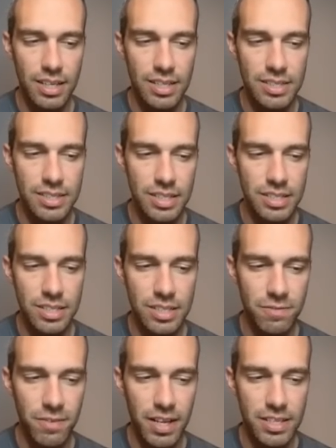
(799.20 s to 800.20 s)
decent
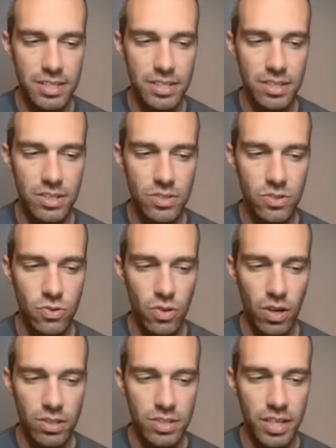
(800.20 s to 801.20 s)
defense,
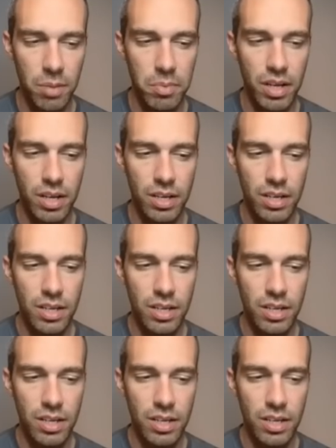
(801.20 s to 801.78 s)
strong stamina,